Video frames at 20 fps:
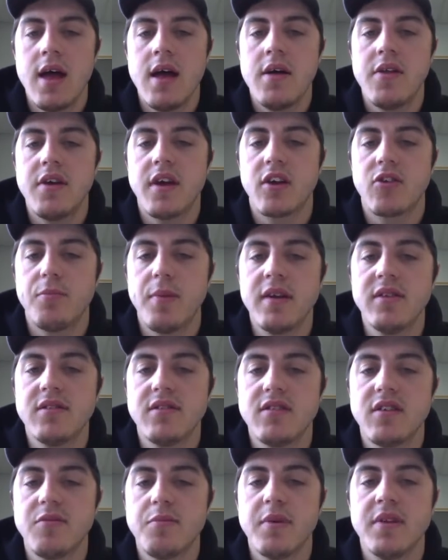The
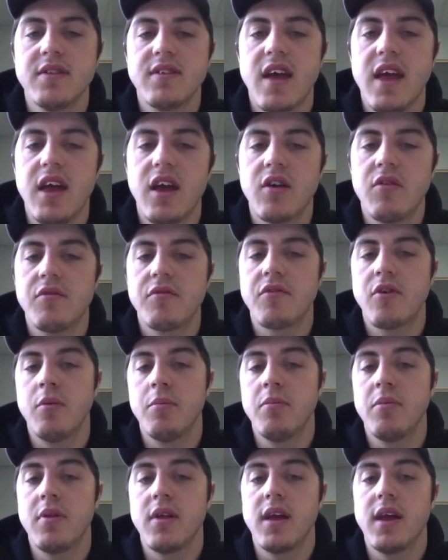expenses have been taken
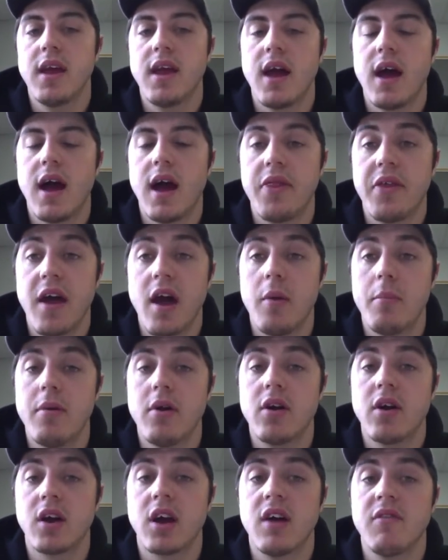from the
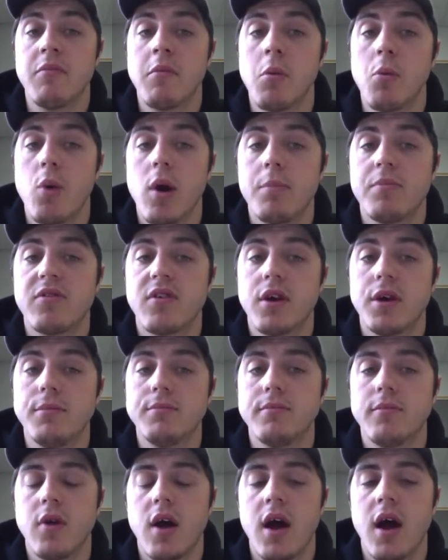Alberta government website,
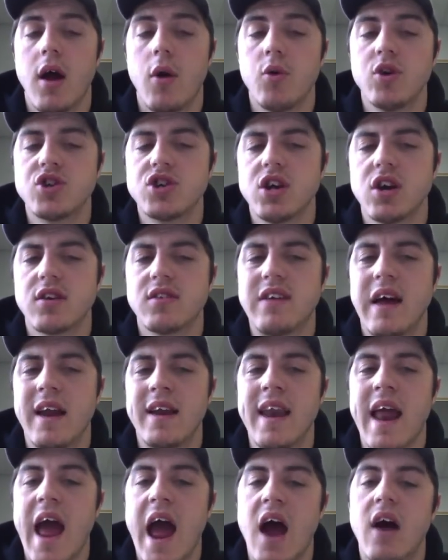which looks at
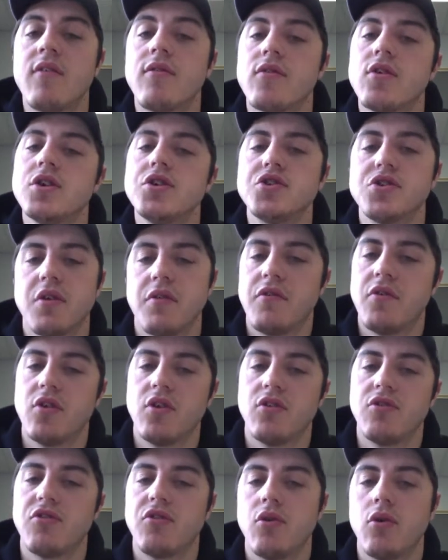an average for
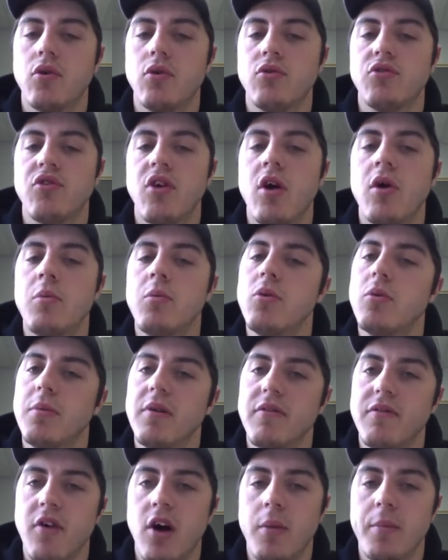the soil zone we'll
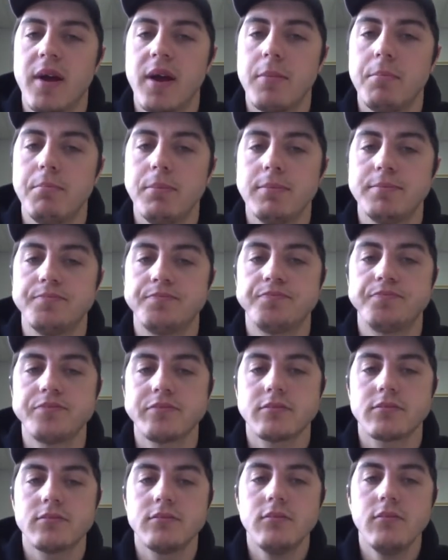be farming
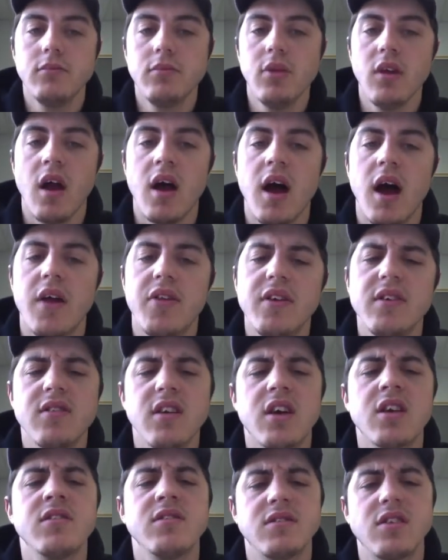in. These
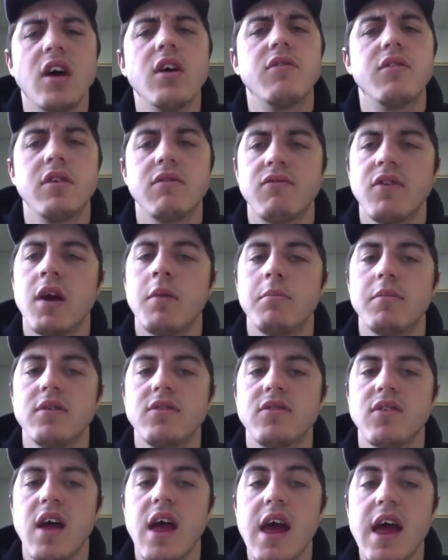are conservative
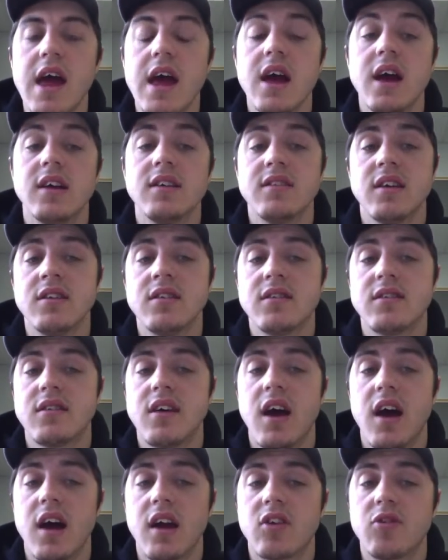numbers, since
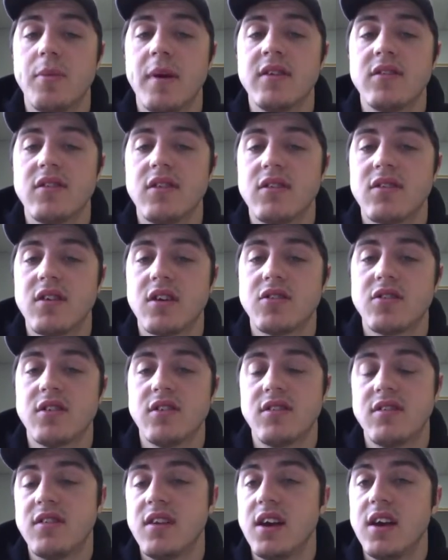expenses such
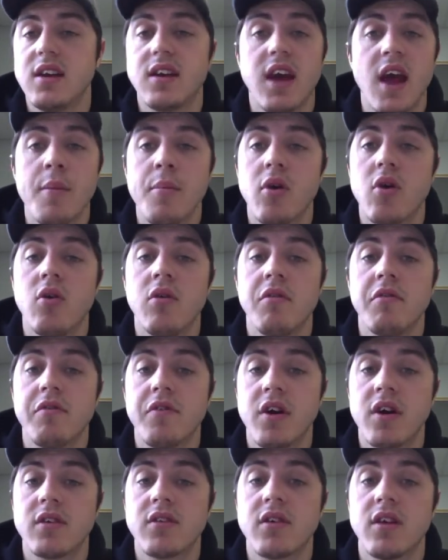as seed, chemical, and
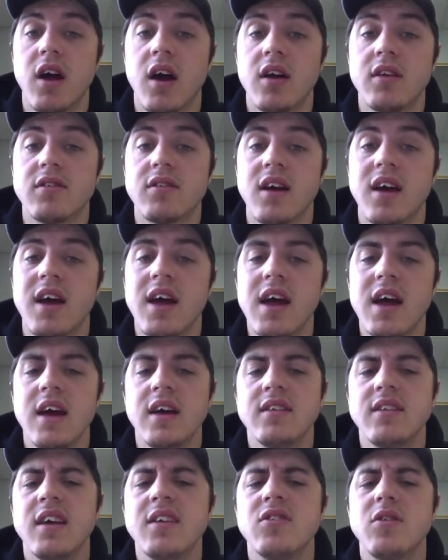fertilizer
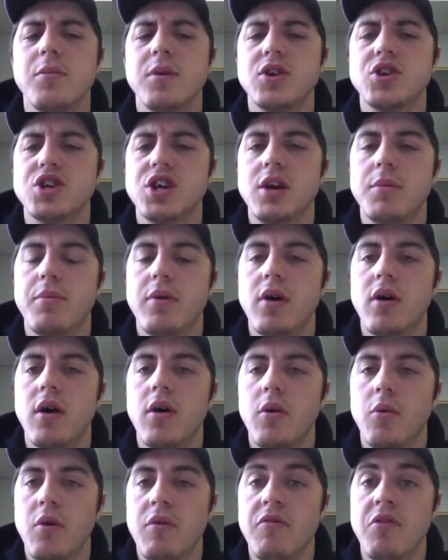tend to be
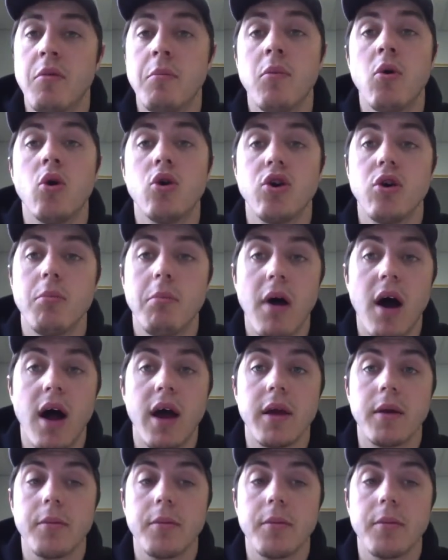cheaper with the more you buy.